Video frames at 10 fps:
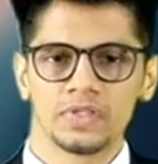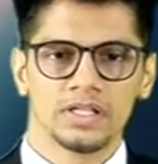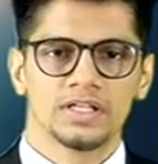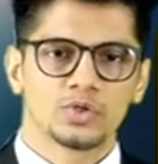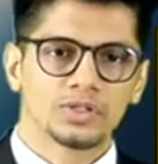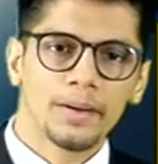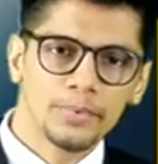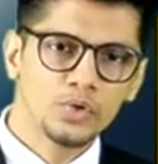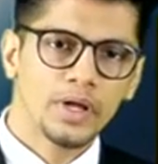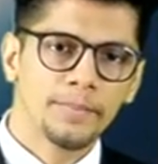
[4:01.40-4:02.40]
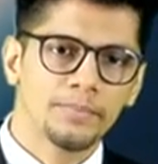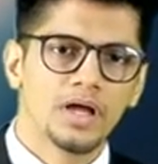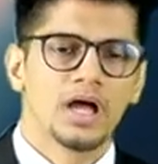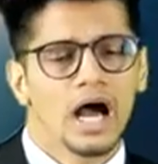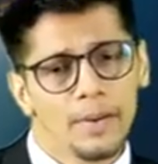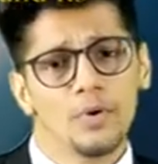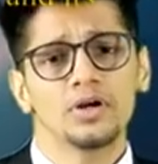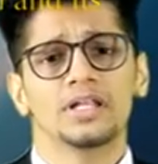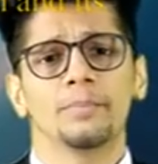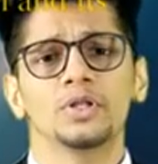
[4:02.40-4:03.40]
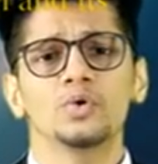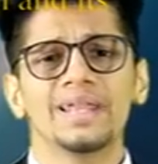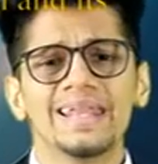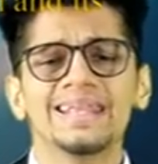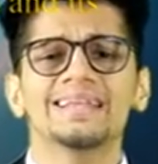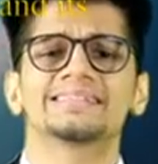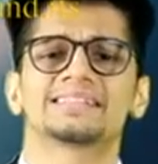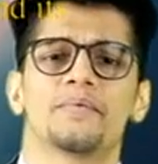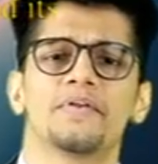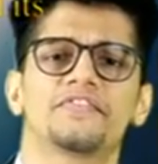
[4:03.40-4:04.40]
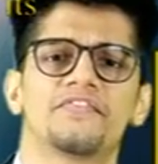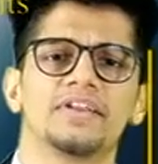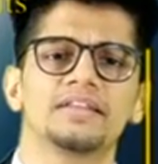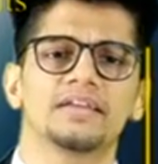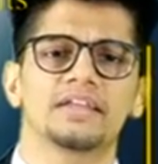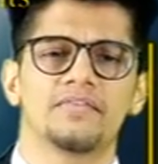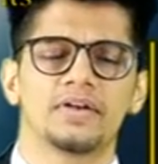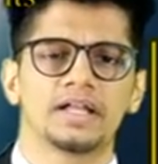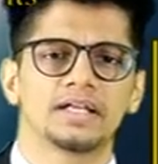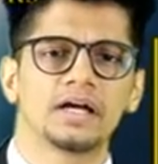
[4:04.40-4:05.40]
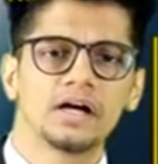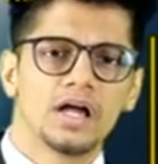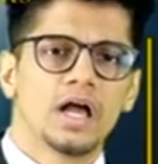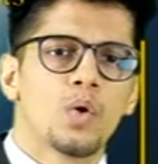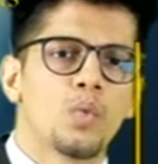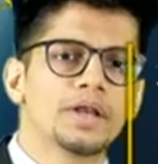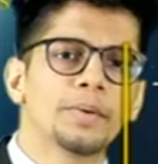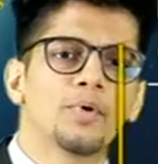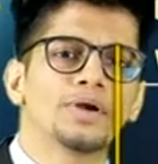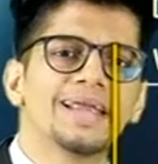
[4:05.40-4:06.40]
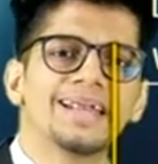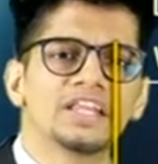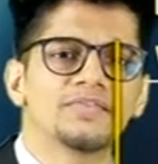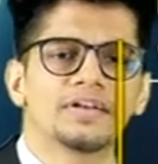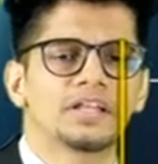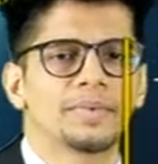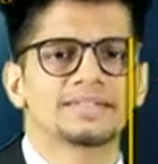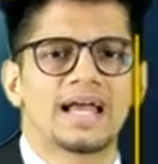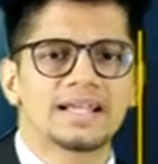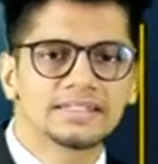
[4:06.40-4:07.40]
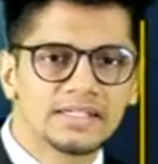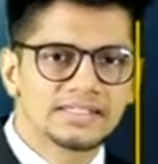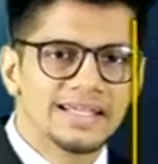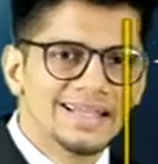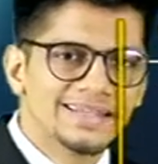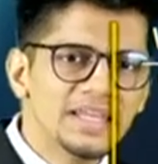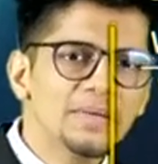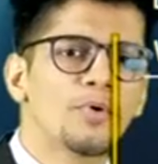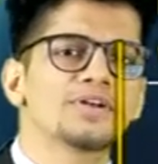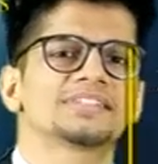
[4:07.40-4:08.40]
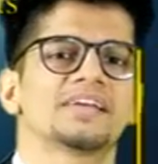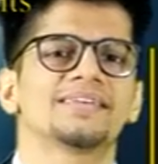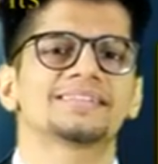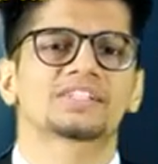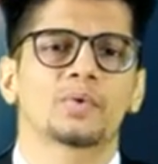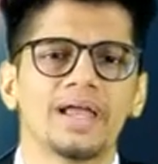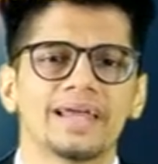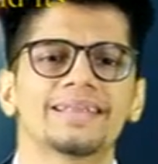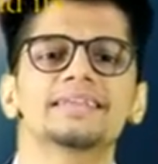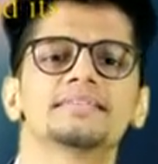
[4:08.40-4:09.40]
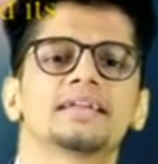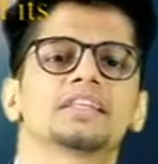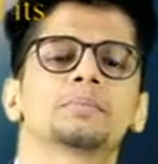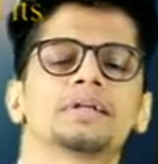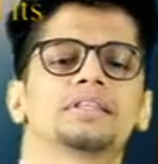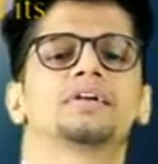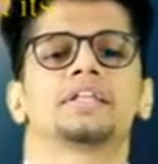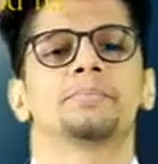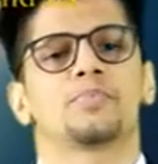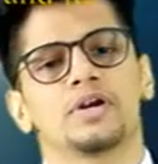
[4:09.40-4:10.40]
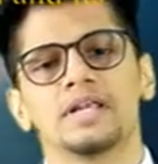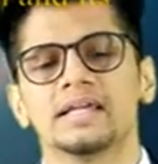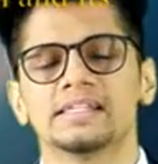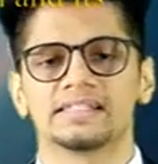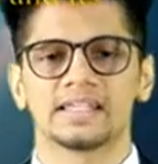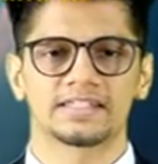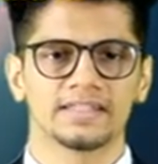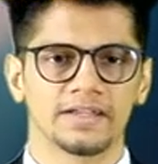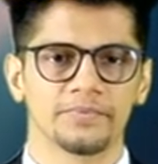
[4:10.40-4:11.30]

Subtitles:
So Wm upon We is 750 in the given data. 1 upon 81 remains as it is. 3.7 square is nothing but 13.69